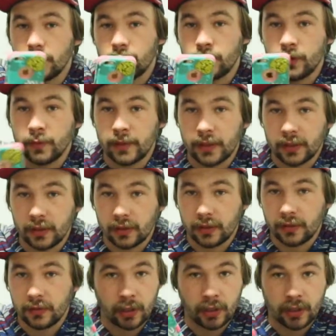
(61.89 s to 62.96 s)
filming
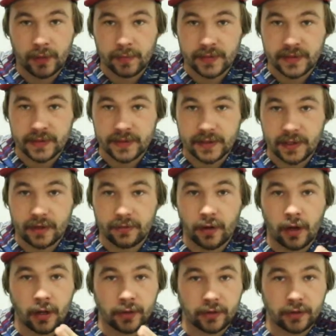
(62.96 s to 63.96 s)
clips and stuff on